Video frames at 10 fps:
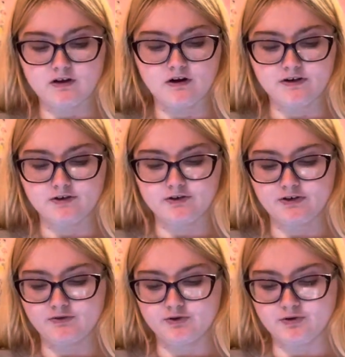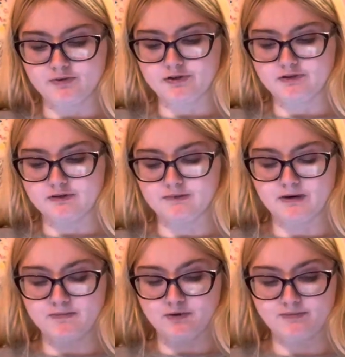Are a good YouTuber. And the
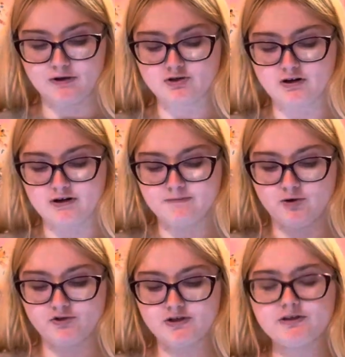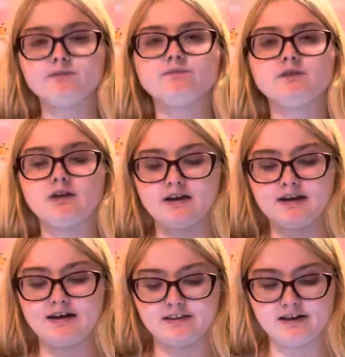people, a bunch of heart emojis.
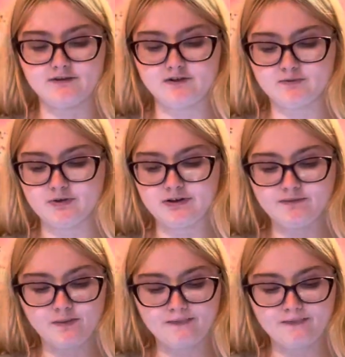Again, thank you for your support.